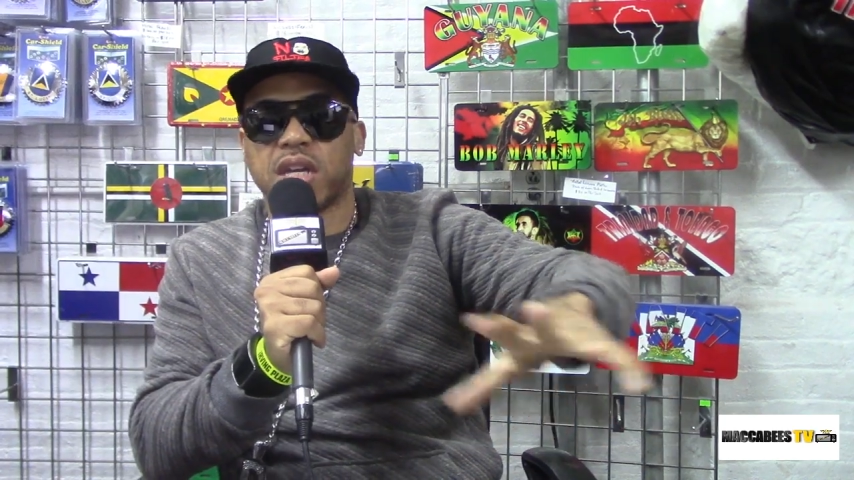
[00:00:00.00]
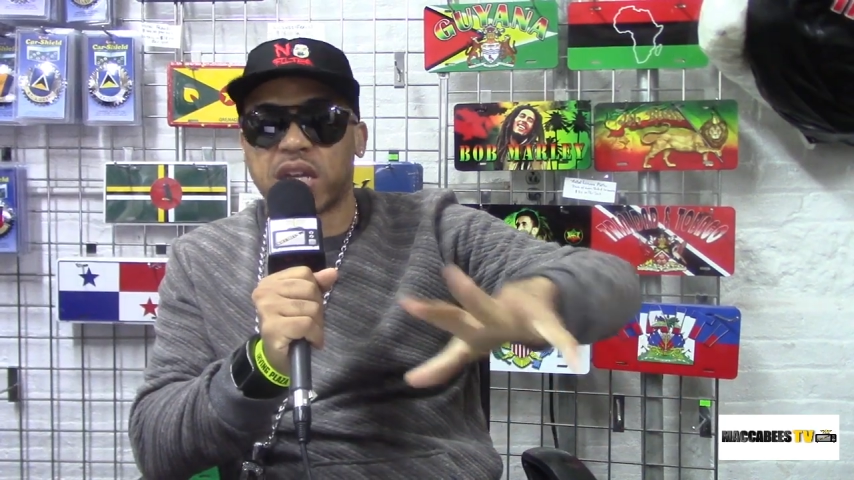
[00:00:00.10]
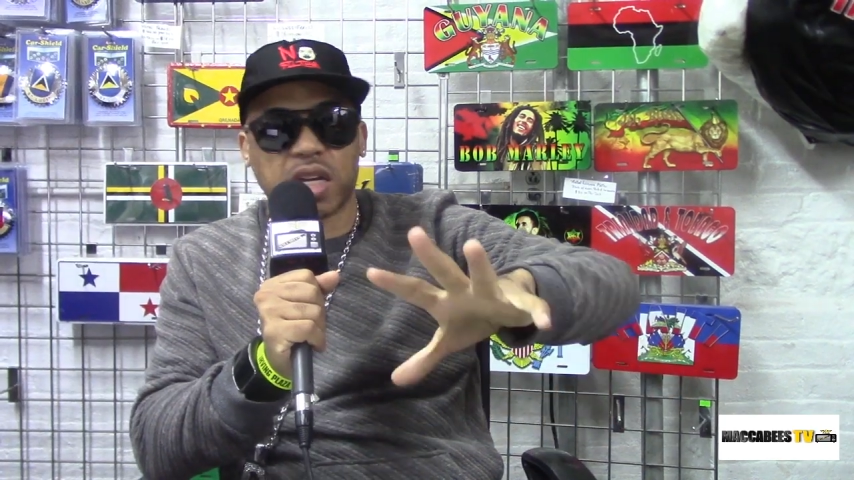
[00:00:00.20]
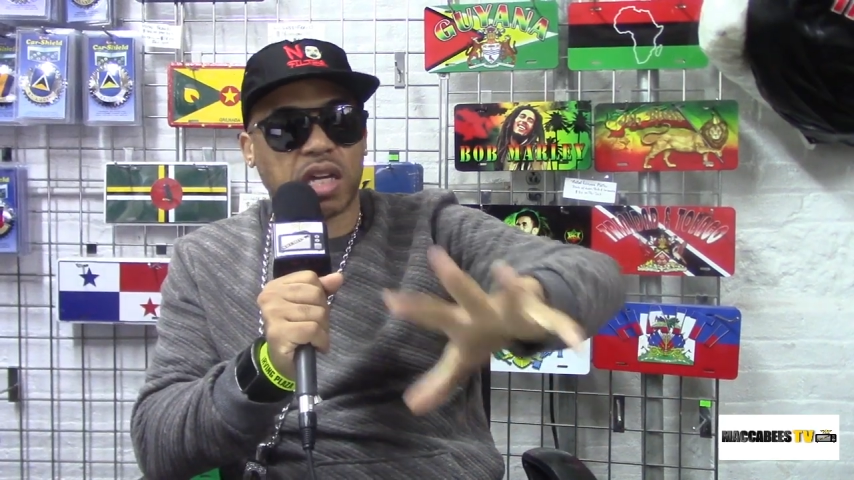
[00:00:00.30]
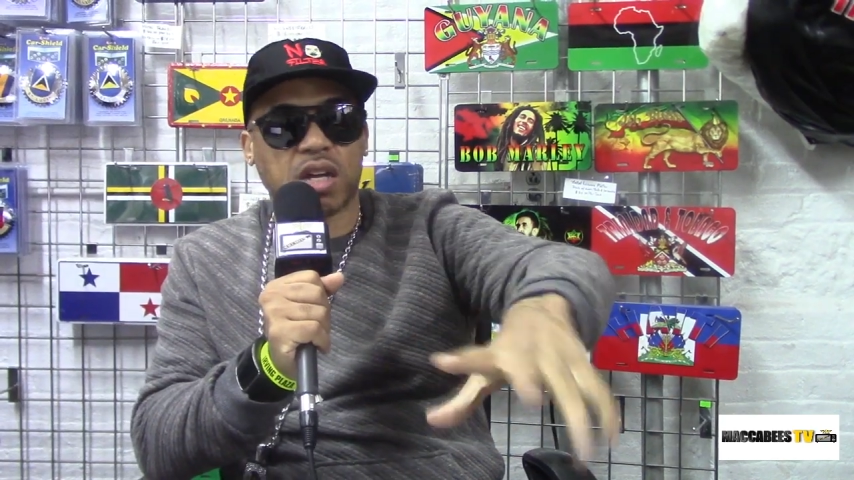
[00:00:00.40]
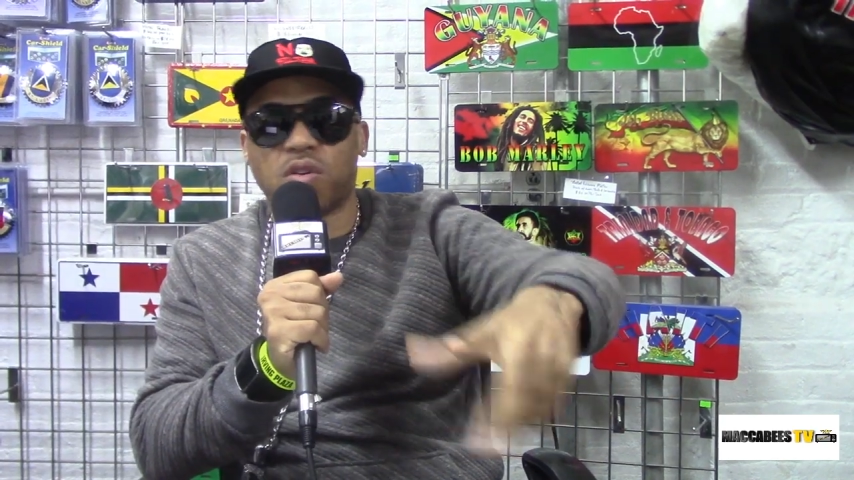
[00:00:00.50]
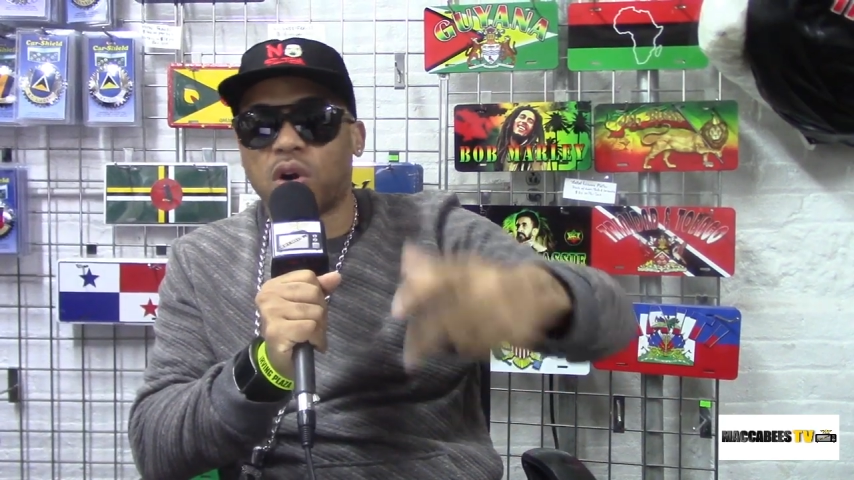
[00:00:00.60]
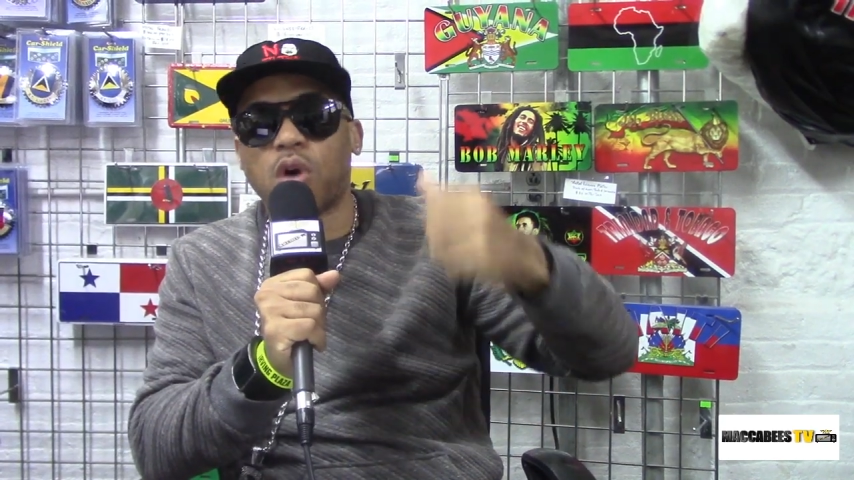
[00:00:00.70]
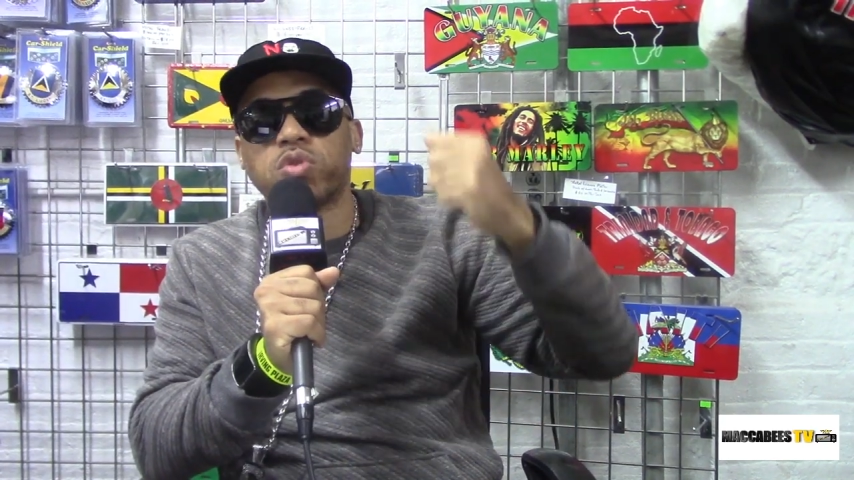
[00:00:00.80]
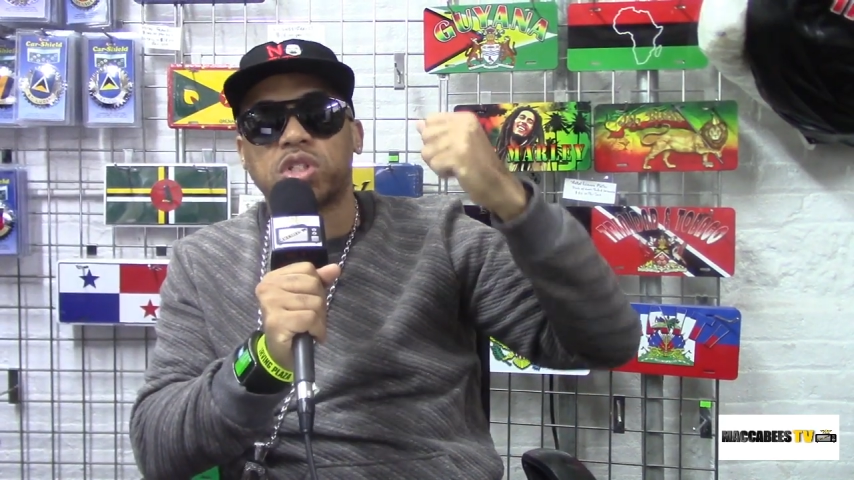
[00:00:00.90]
It could get
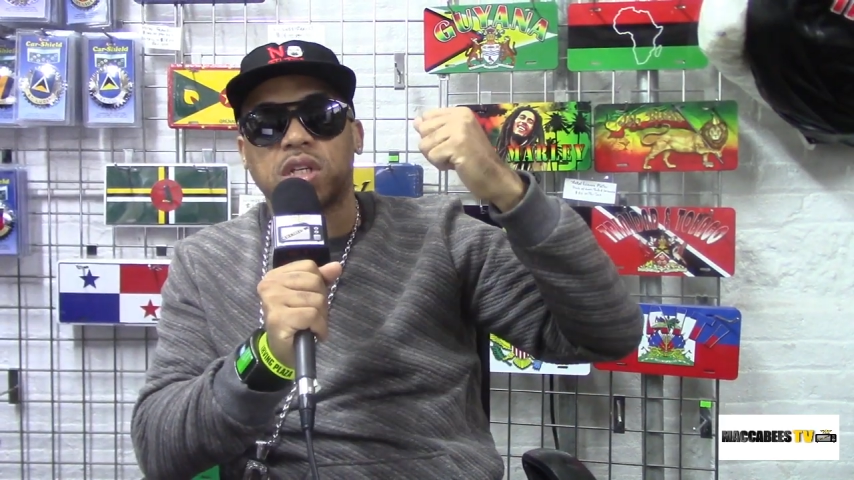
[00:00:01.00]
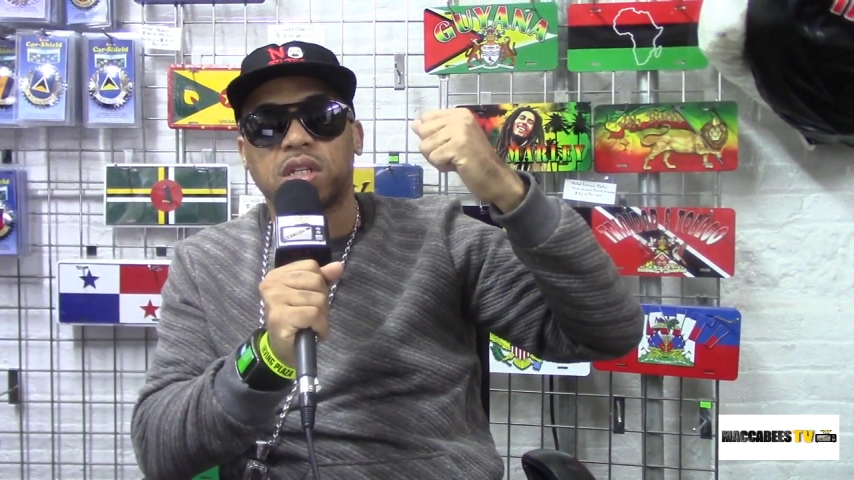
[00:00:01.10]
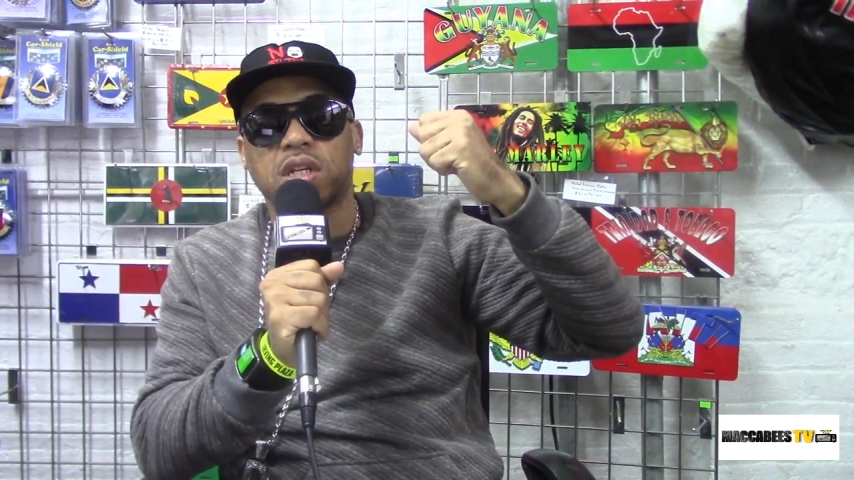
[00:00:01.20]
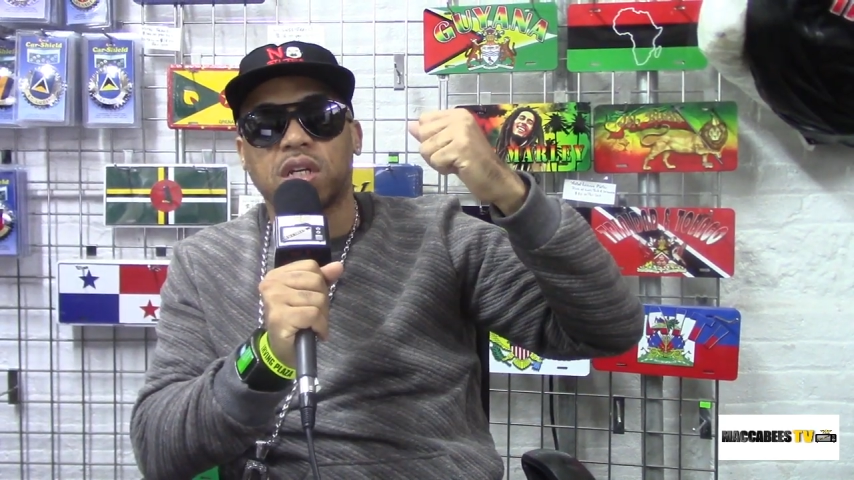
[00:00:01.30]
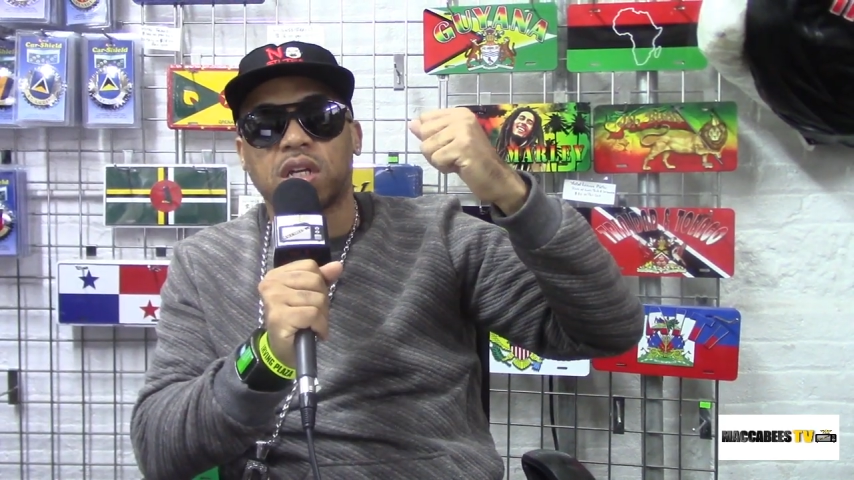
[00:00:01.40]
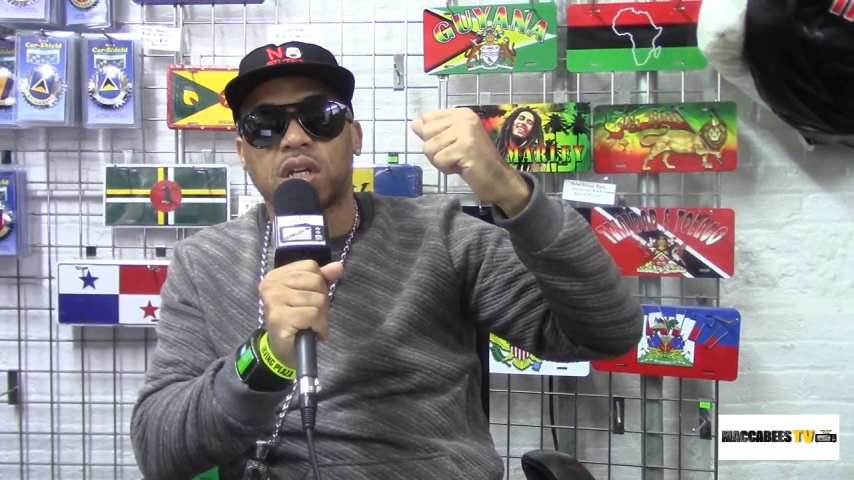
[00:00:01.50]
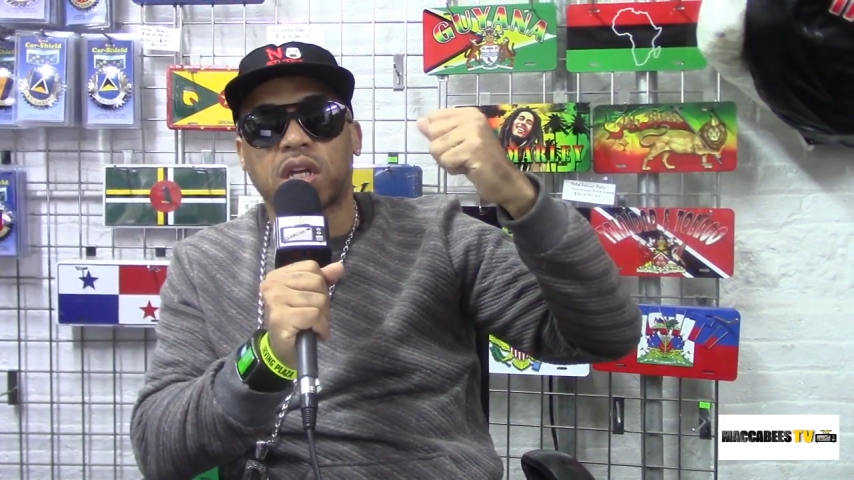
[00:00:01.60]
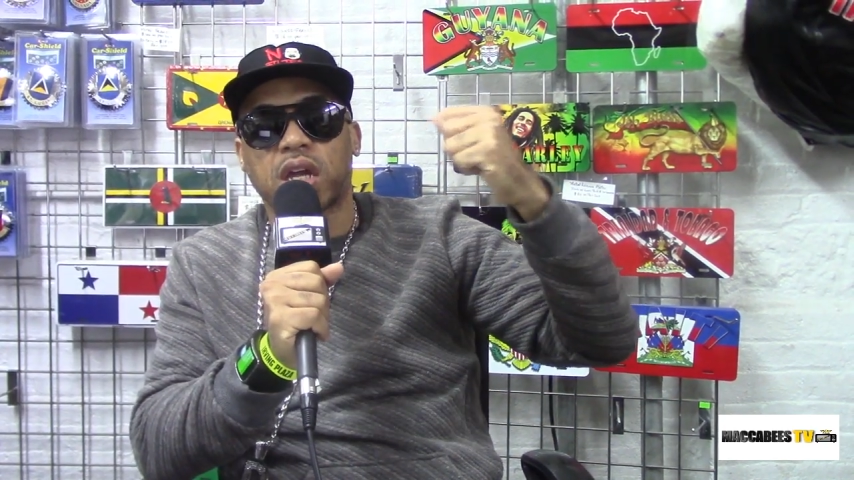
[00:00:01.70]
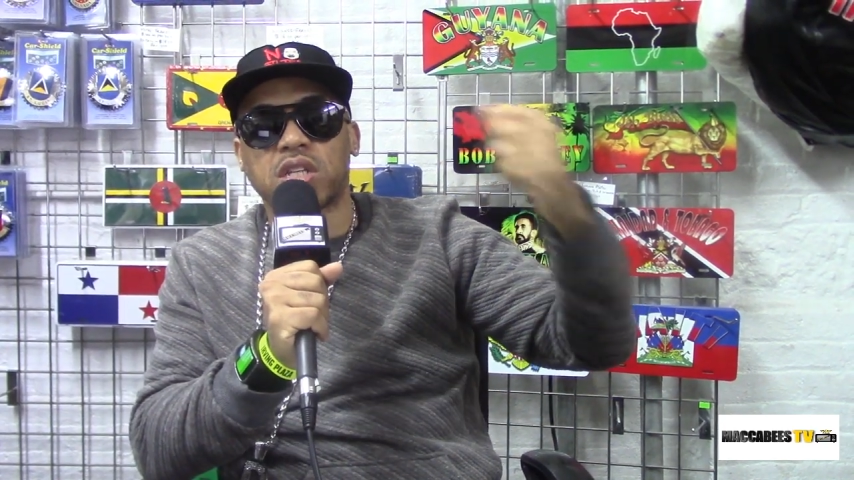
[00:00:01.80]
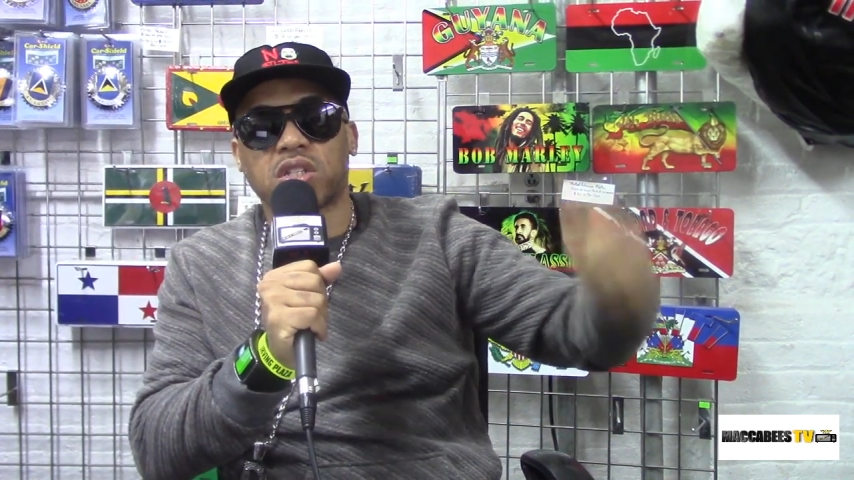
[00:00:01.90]
on ocean
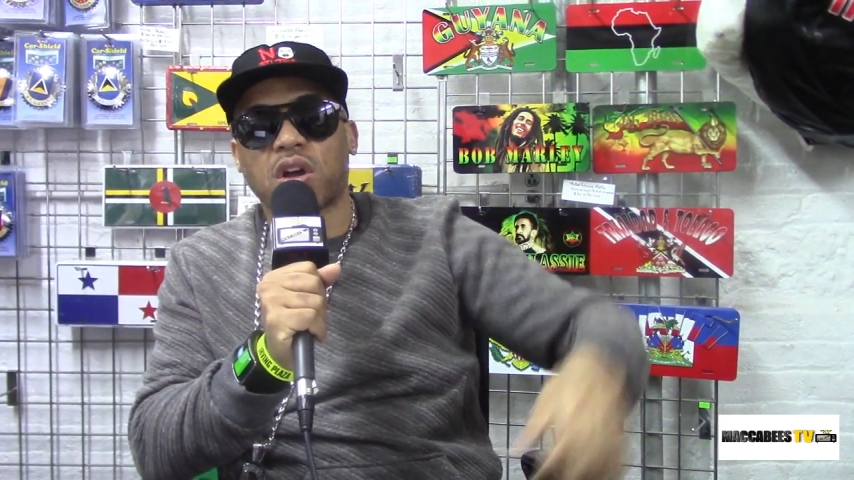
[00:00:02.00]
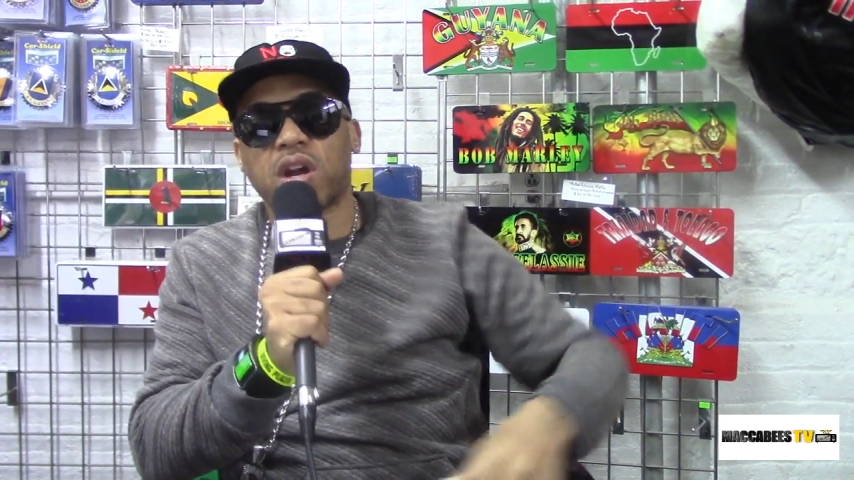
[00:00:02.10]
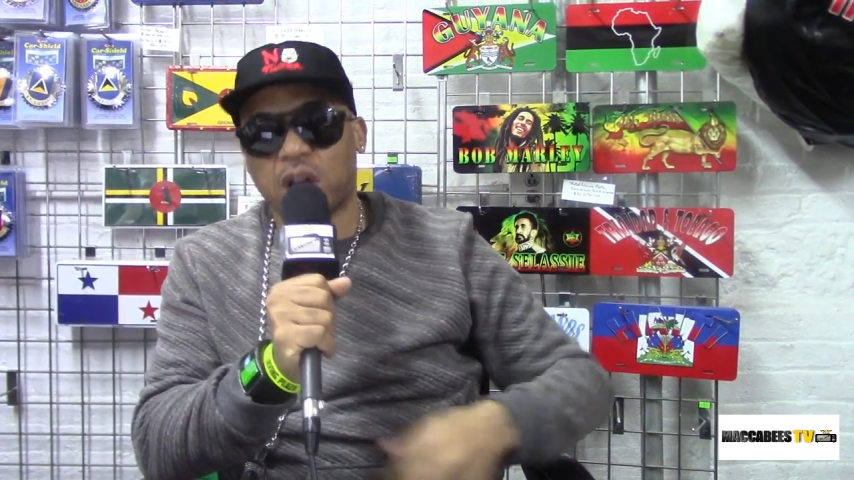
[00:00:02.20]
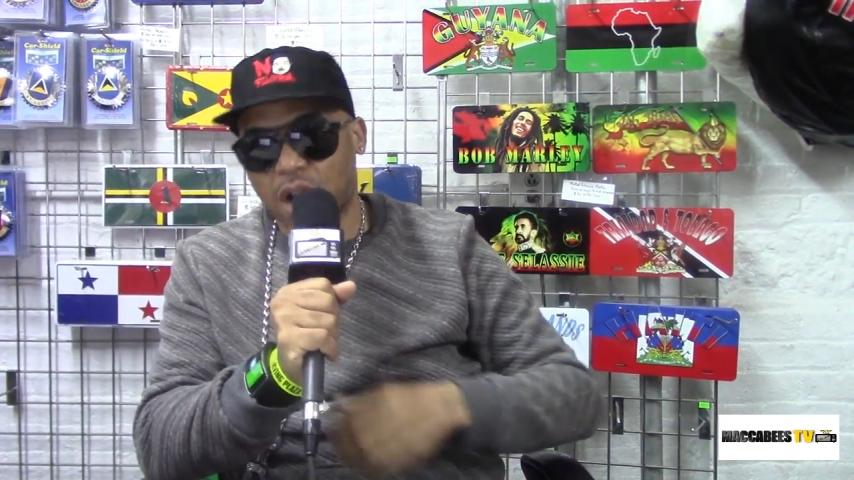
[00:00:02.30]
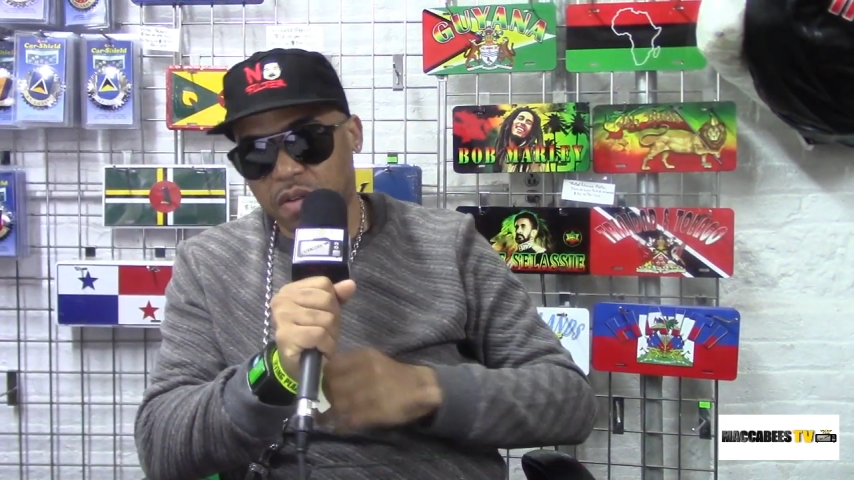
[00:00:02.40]
and start a